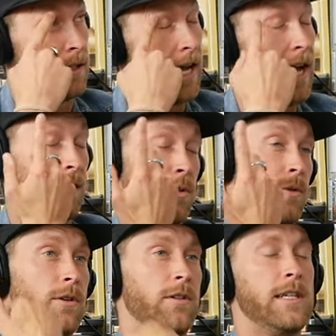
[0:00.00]

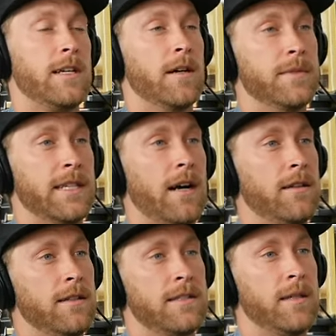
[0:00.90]
editorially comes
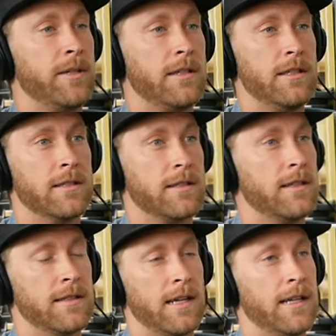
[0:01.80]
out, it's typically just
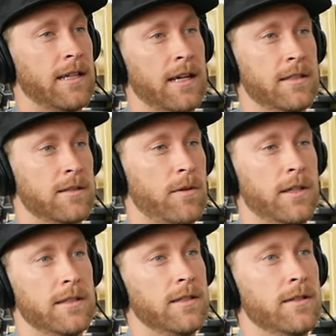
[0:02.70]
because I, I just
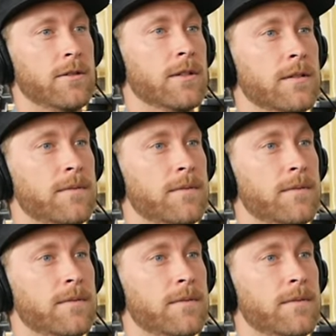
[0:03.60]
wanted to do it.